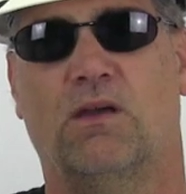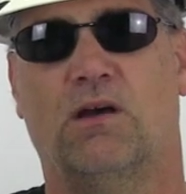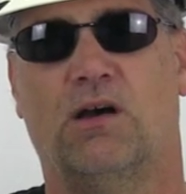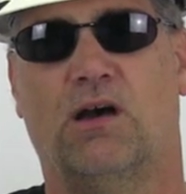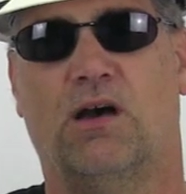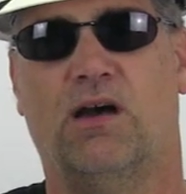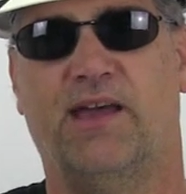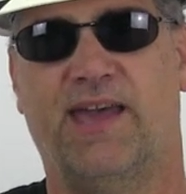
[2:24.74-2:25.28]

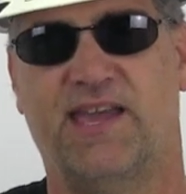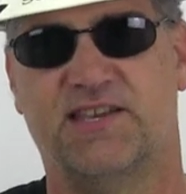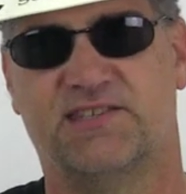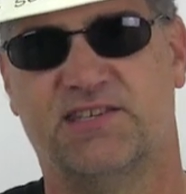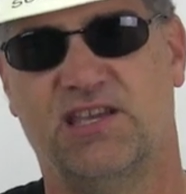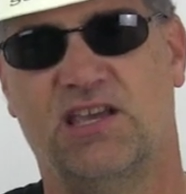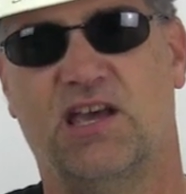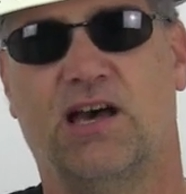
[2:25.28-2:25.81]

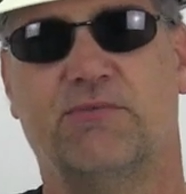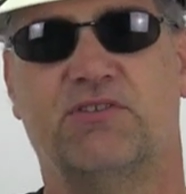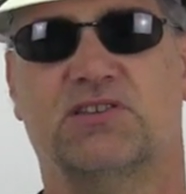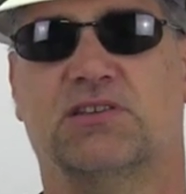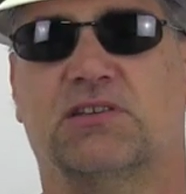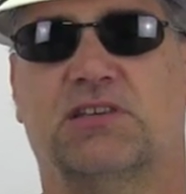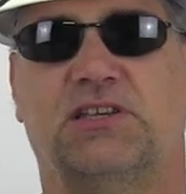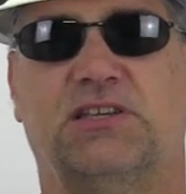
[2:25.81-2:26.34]
AC
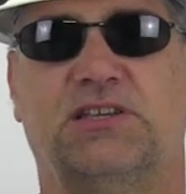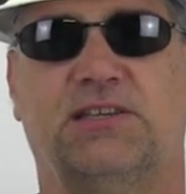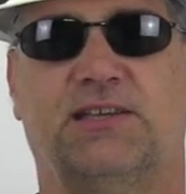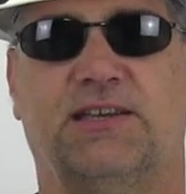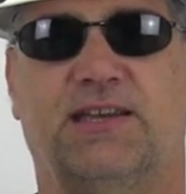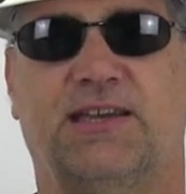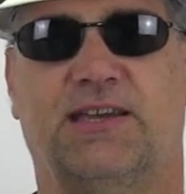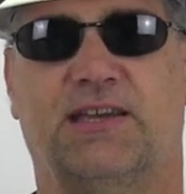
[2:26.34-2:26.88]
obviously,
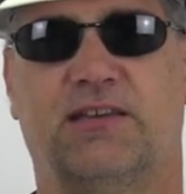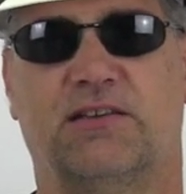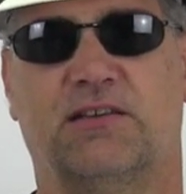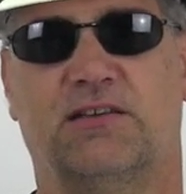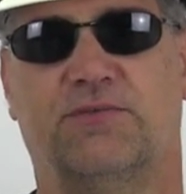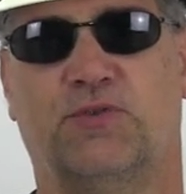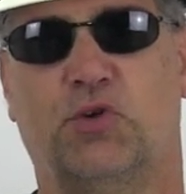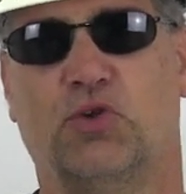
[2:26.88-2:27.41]
and
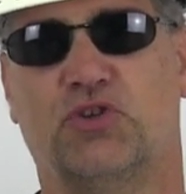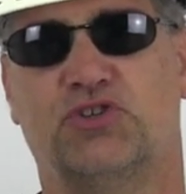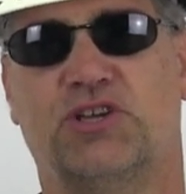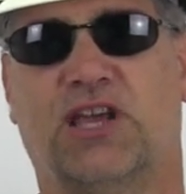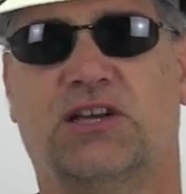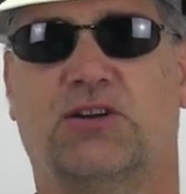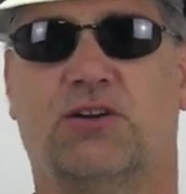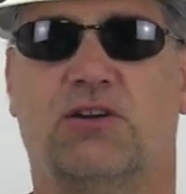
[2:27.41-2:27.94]
fuel
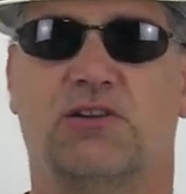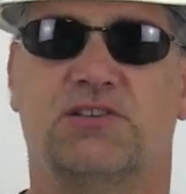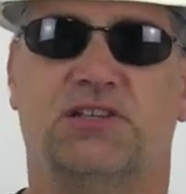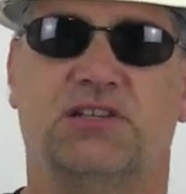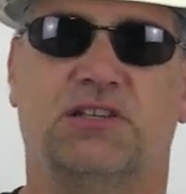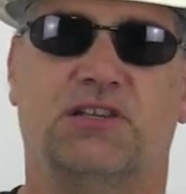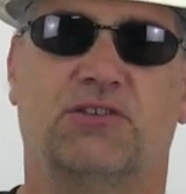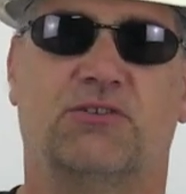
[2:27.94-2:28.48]
injectors
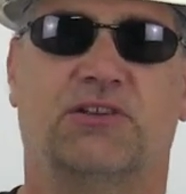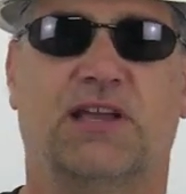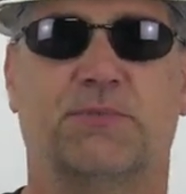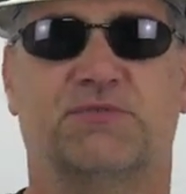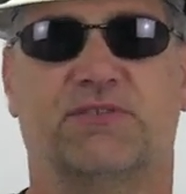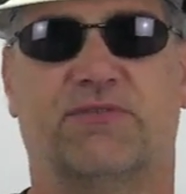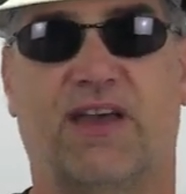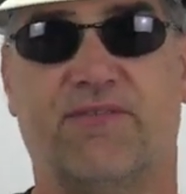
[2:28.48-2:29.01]
and other
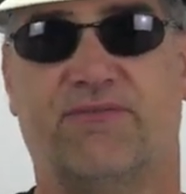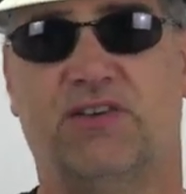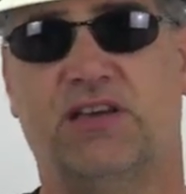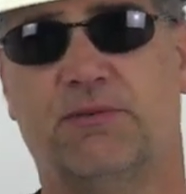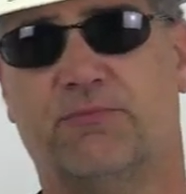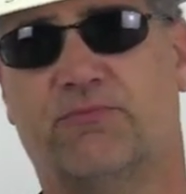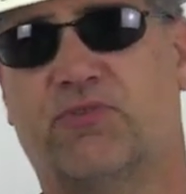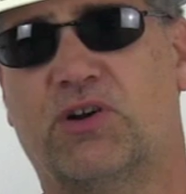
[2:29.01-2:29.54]
types of
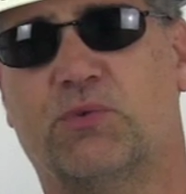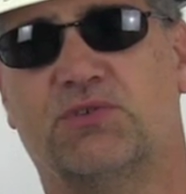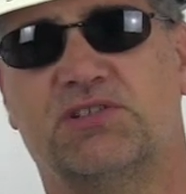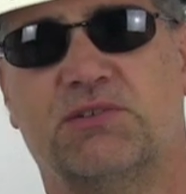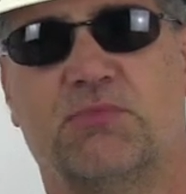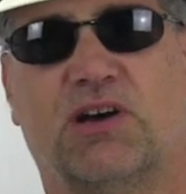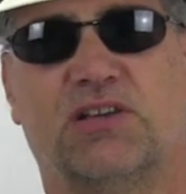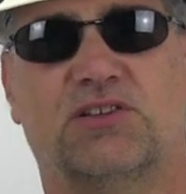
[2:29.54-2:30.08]
FM
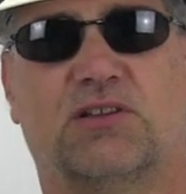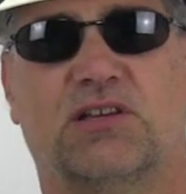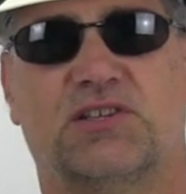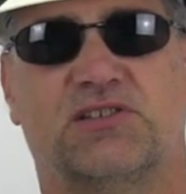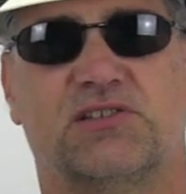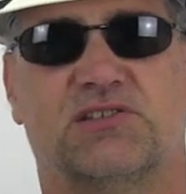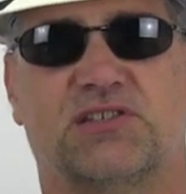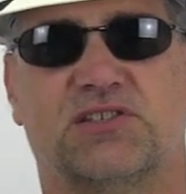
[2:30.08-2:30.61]
frequency
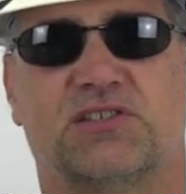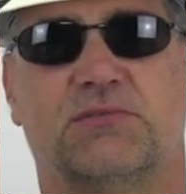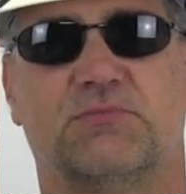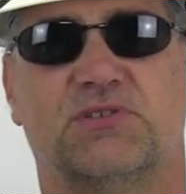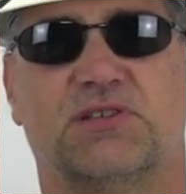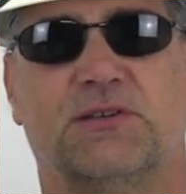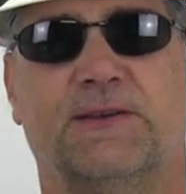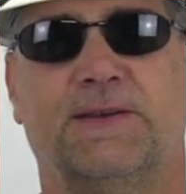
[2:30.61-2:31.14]
modulation
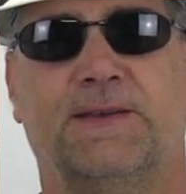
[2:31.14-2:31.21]
systems.